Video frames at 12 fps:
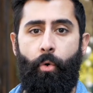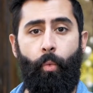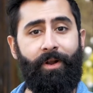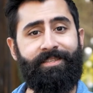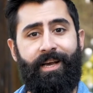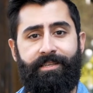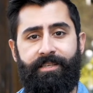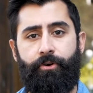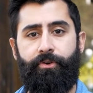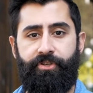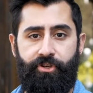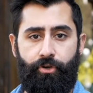What does
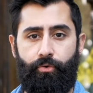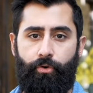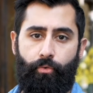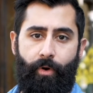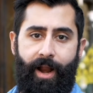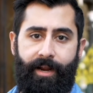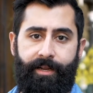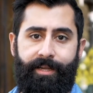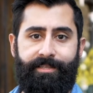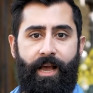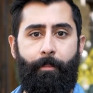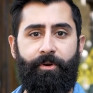increase your Google rank
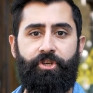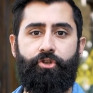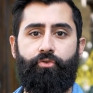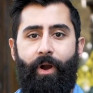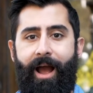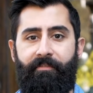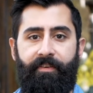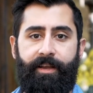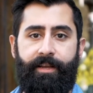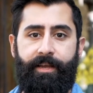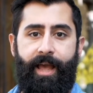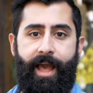is how much
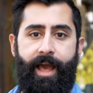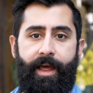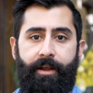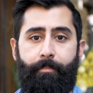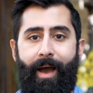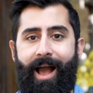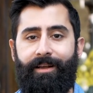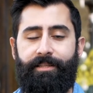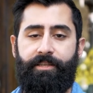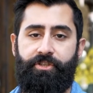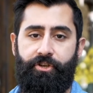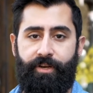traffic and
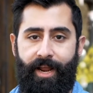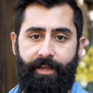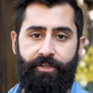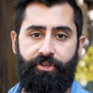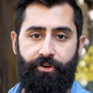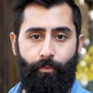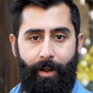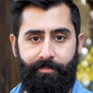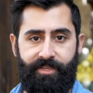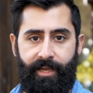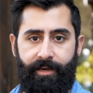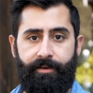backlinks you're getting to your
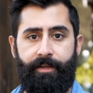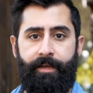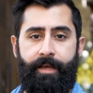website.